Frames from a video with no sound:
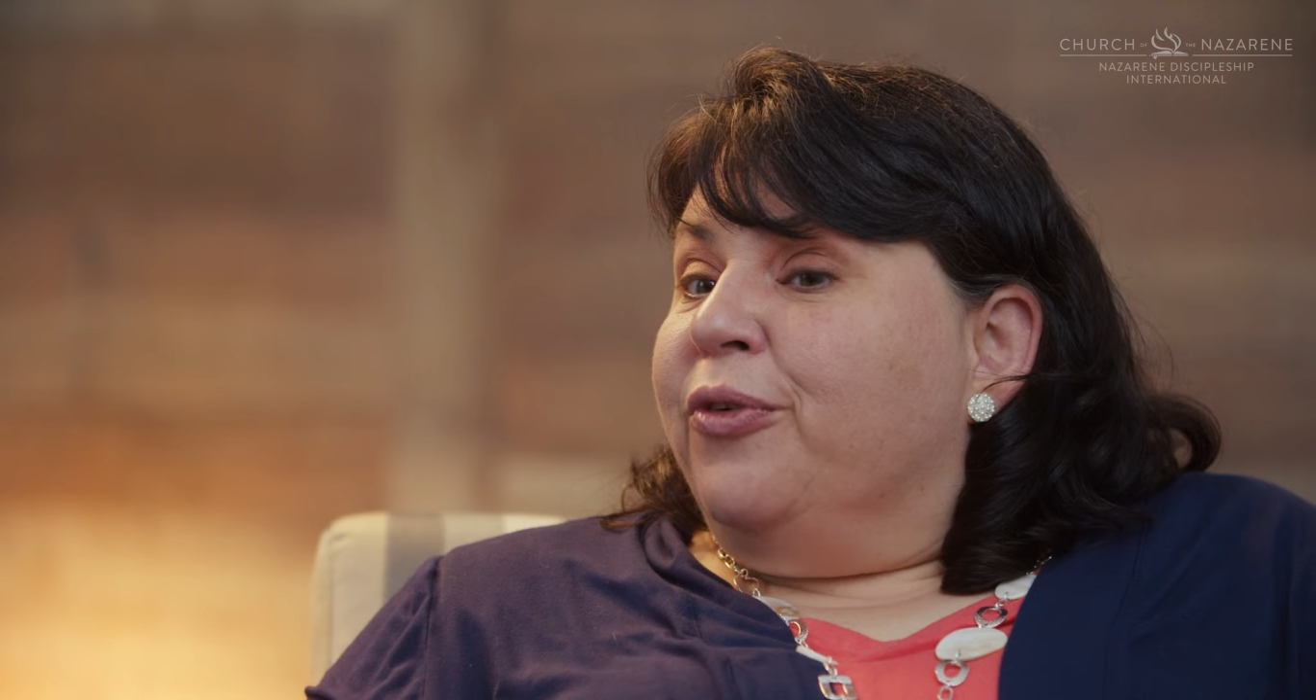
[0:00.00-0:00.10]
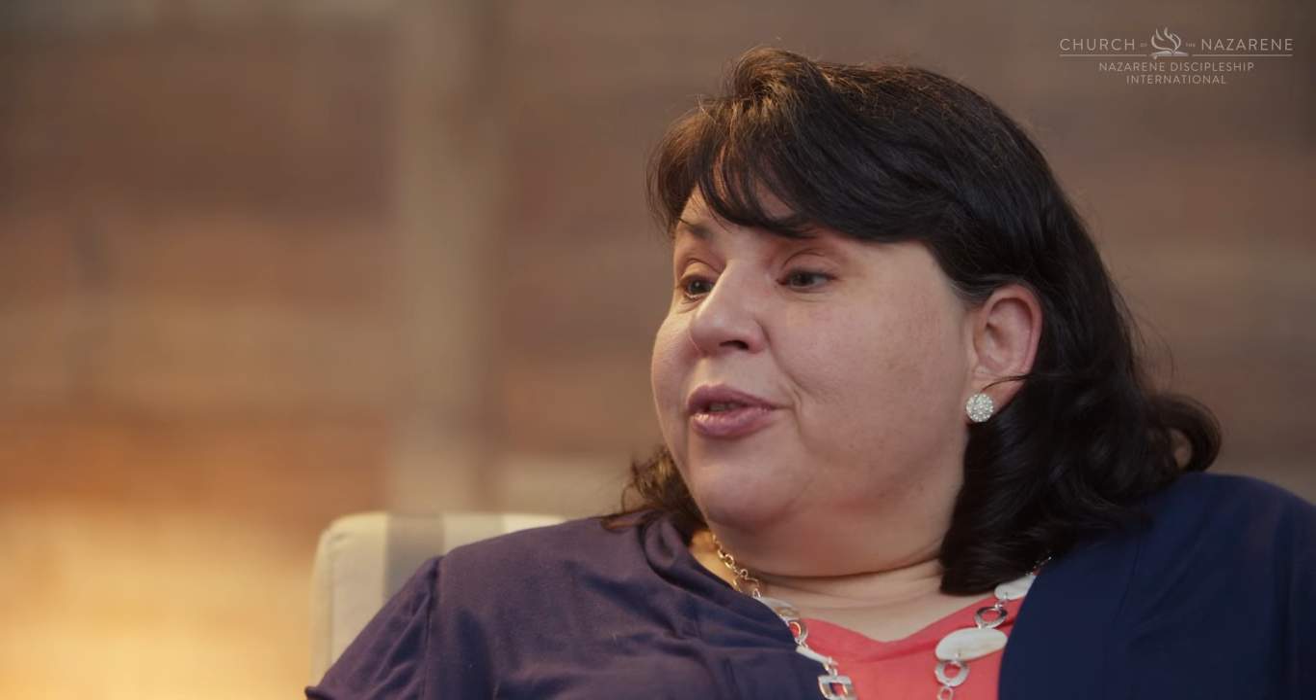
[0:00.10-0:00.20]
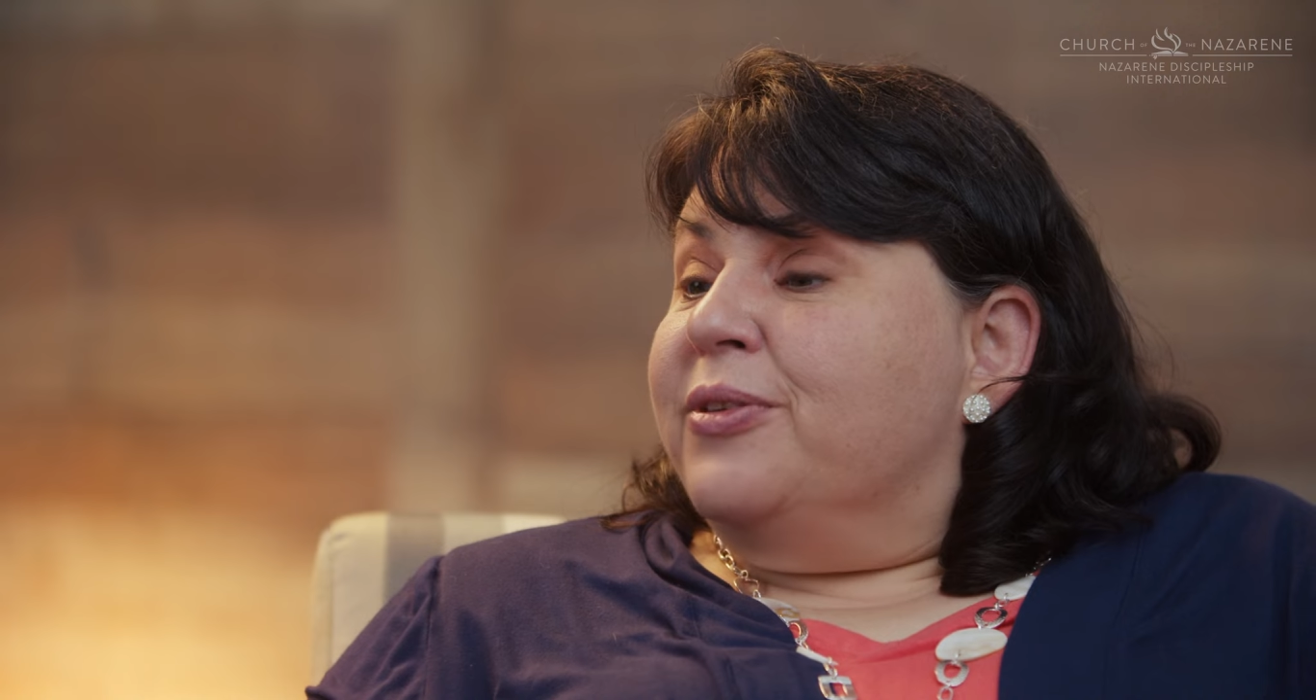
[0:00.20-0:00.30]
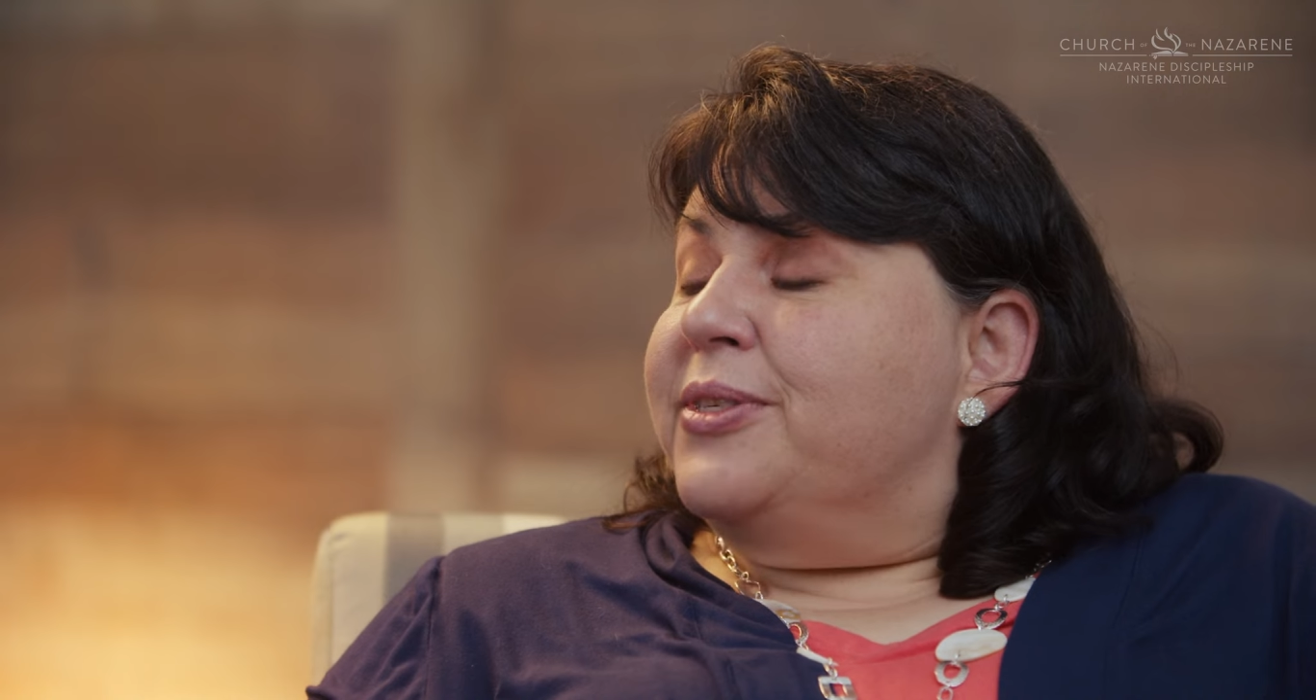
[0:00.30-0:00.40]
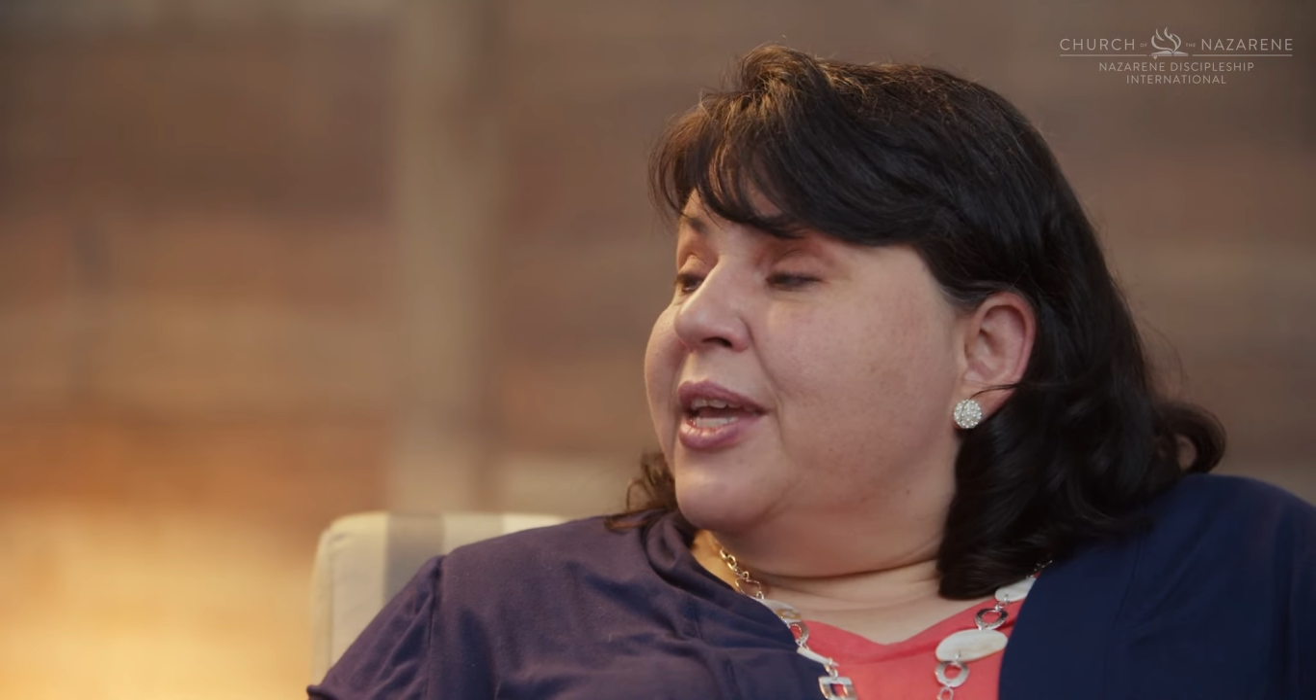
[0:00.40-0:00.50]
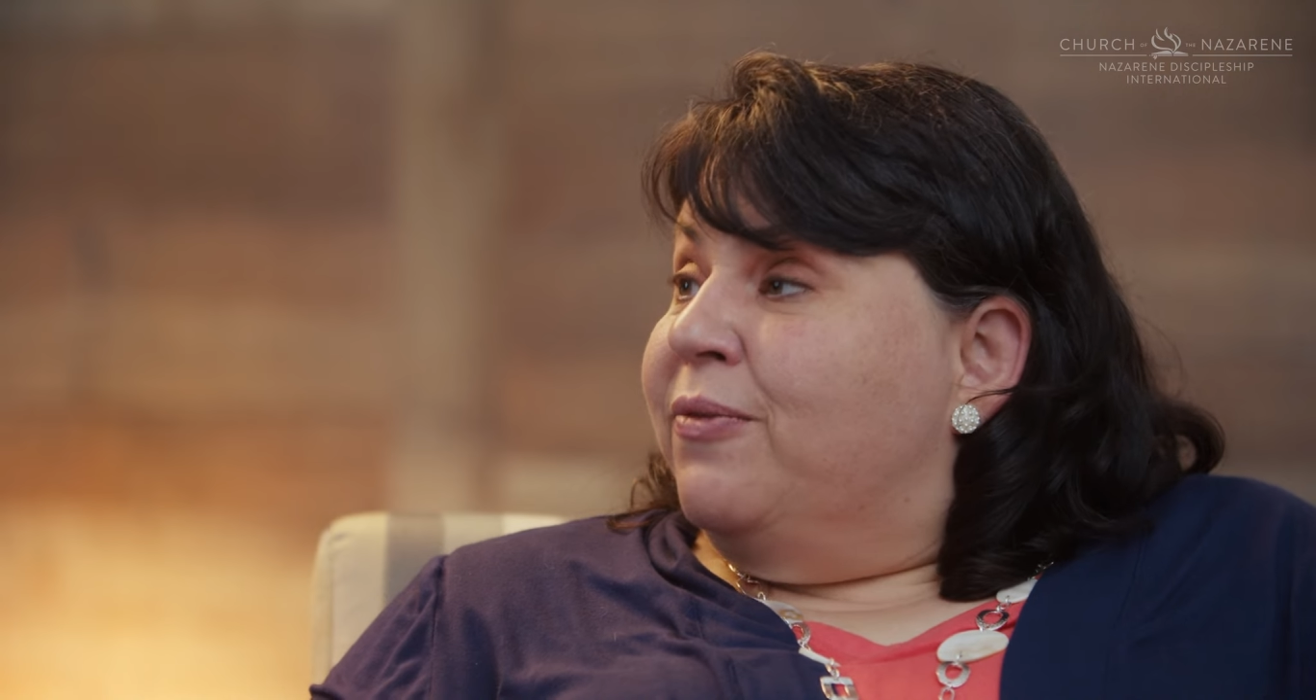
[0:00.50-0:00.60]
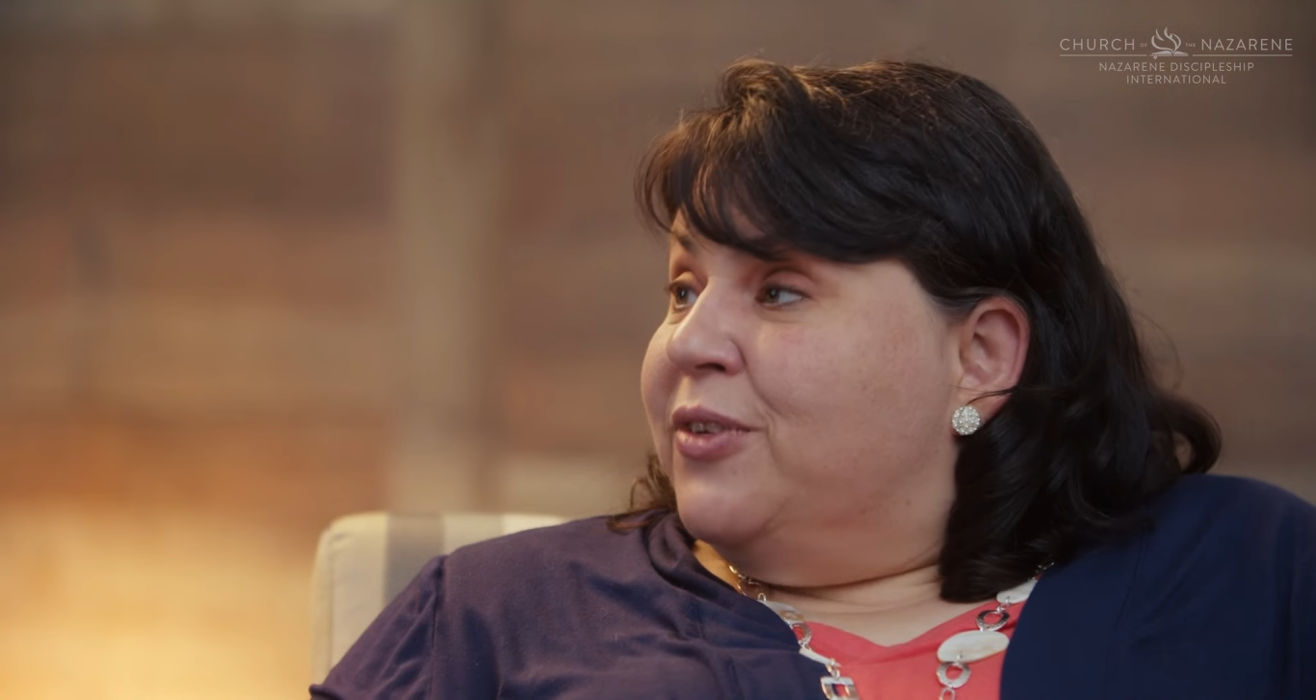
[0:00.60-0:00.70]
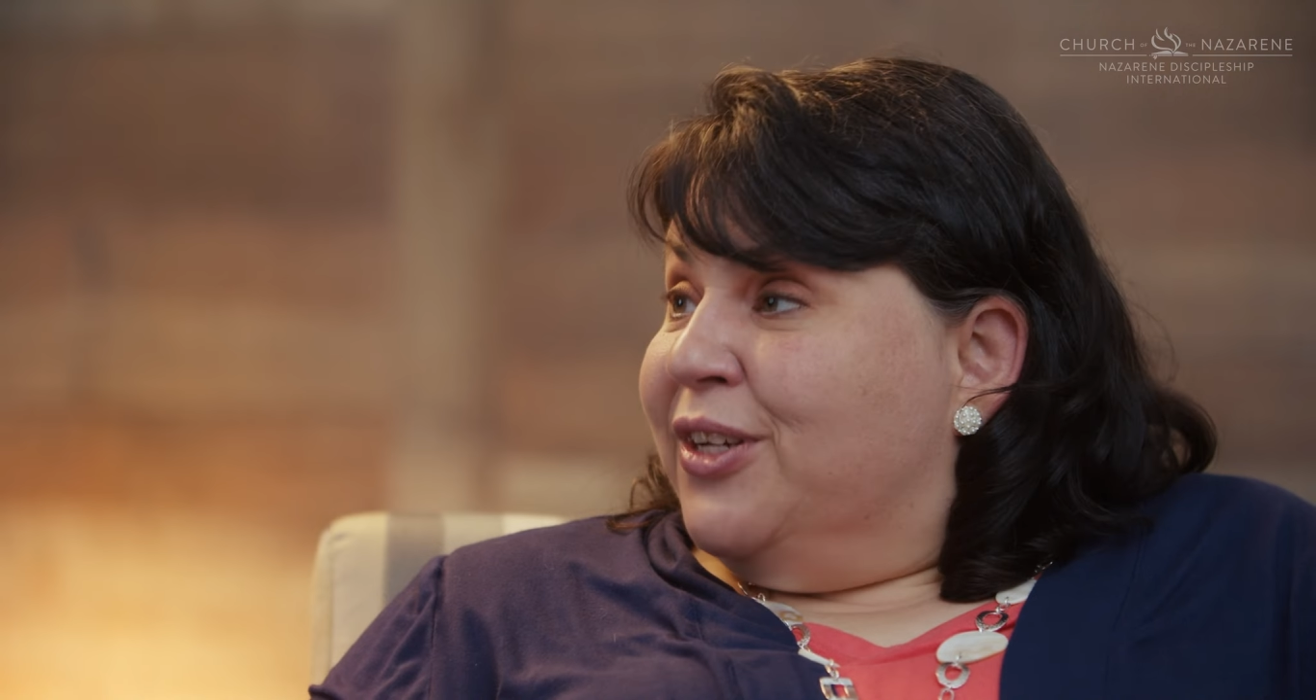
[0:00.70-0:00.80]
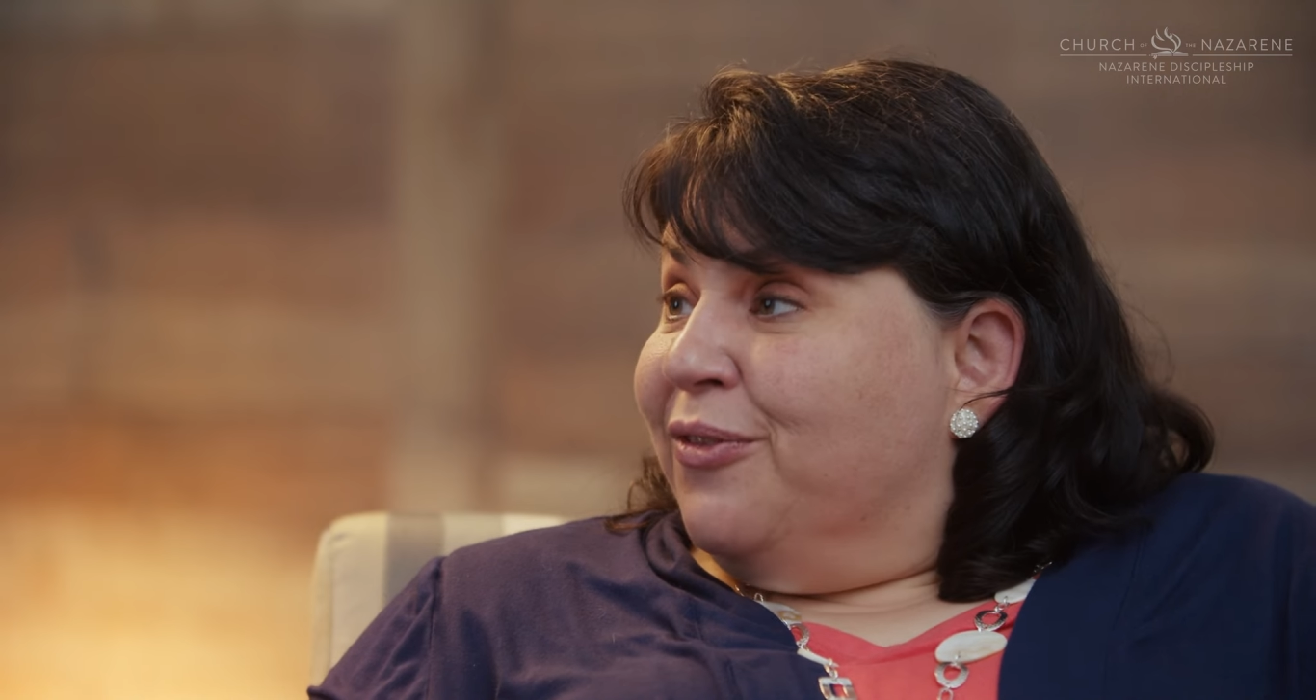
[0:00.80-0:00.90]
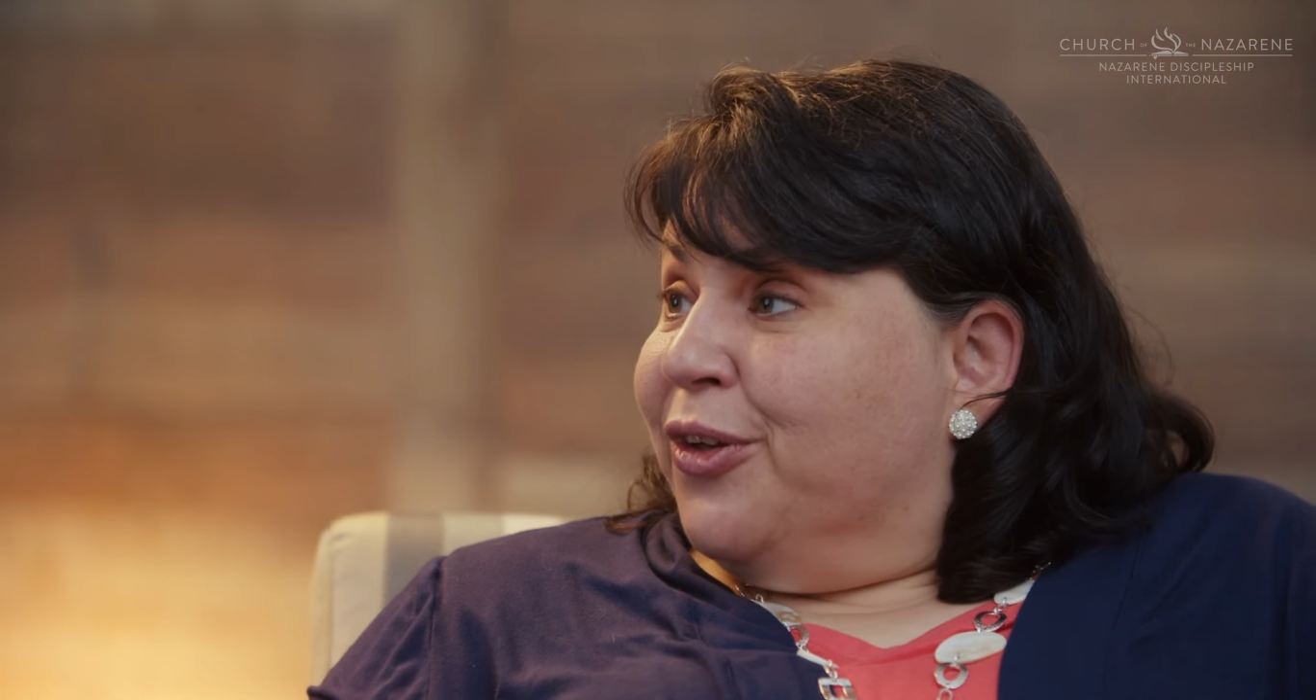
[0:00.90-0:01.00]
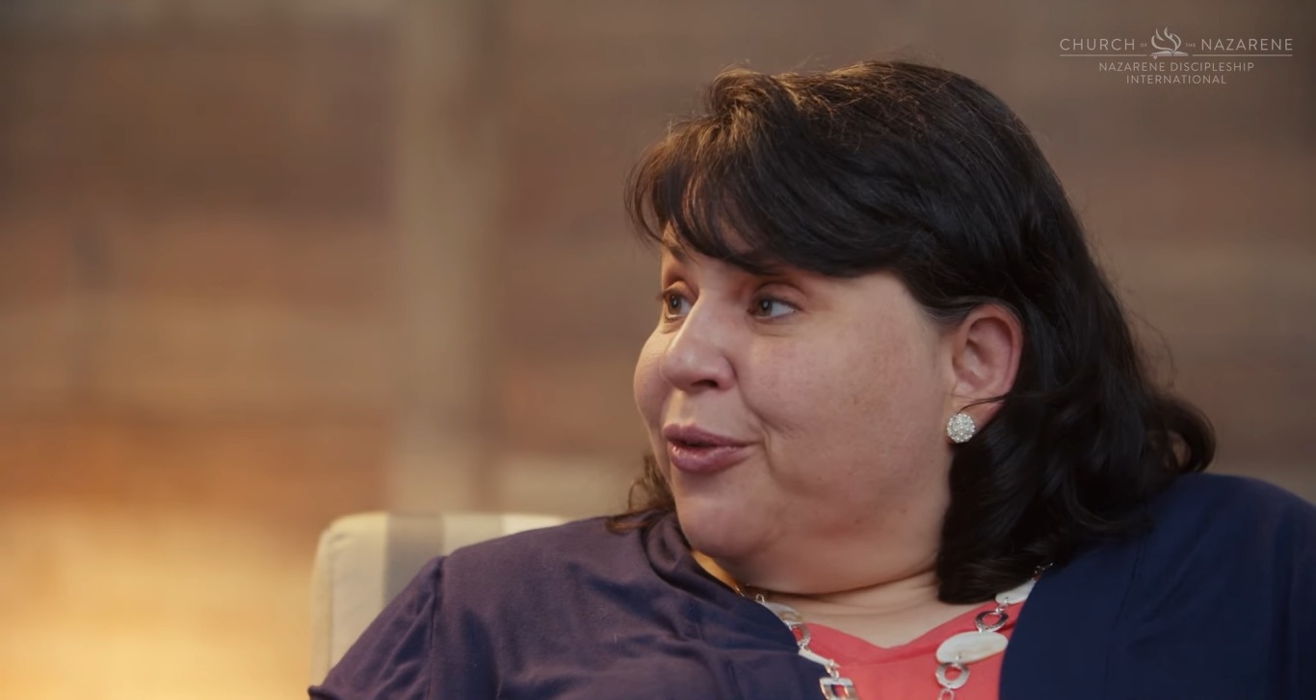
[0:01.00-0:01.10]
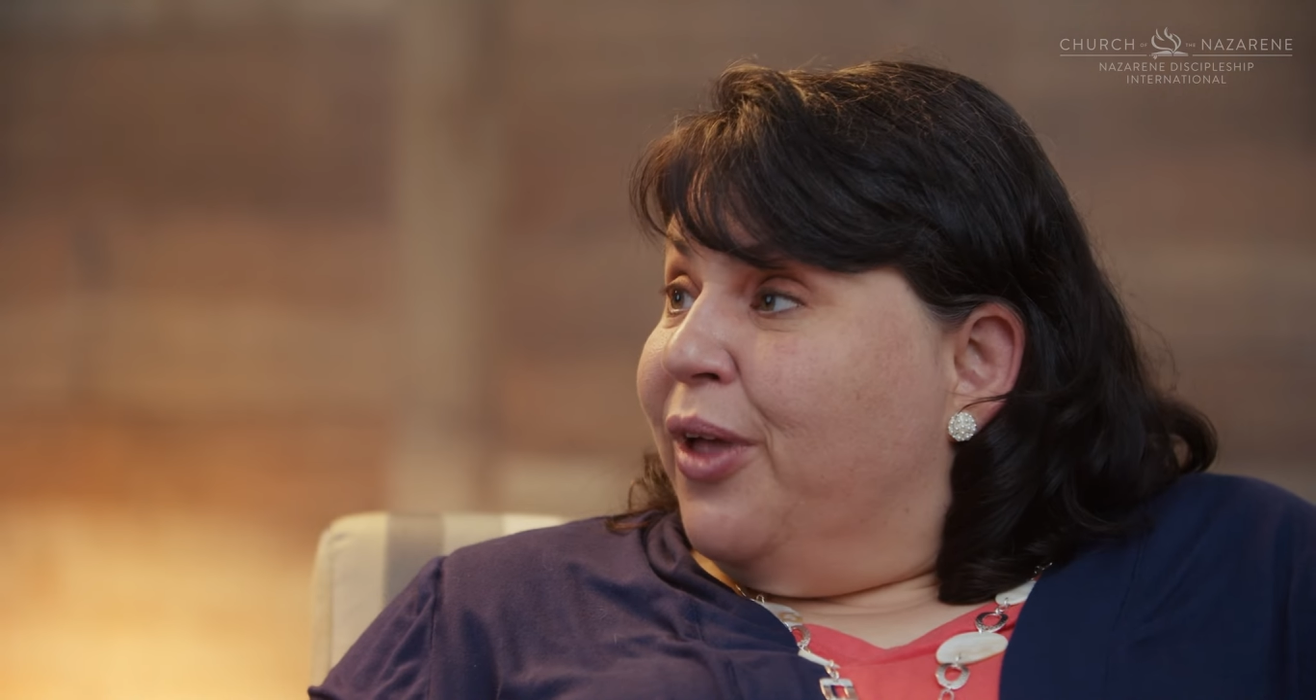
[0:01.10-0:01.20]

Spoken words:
for the safety of their